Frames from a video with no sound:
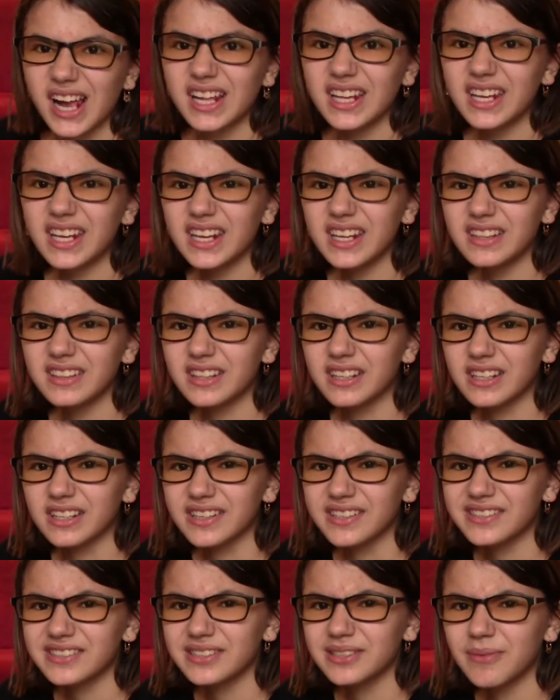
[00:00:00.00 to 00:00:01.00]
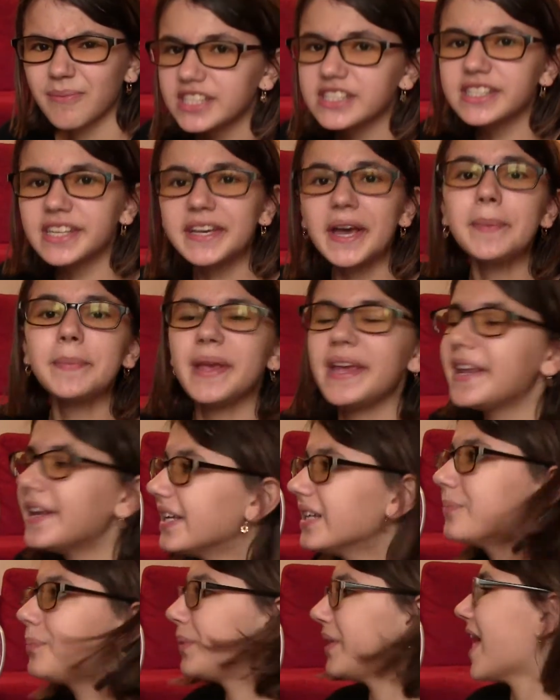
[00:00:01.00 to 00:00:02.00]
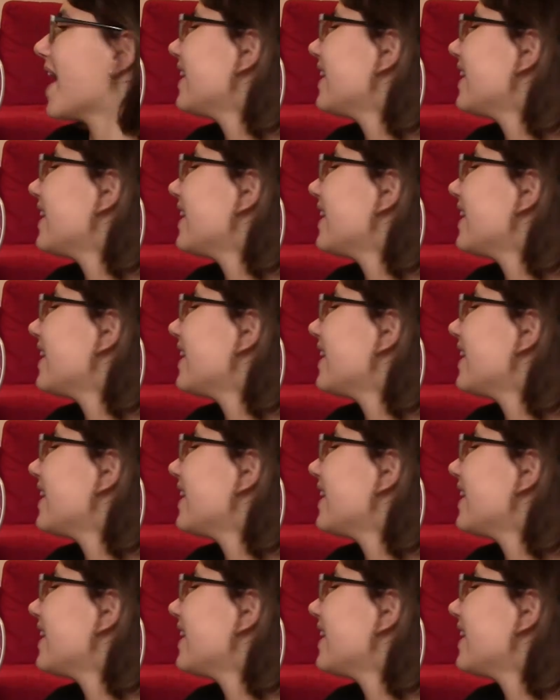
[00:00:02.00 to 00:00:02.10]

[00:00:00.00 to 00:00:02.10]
I hate this. tastes like I'm eating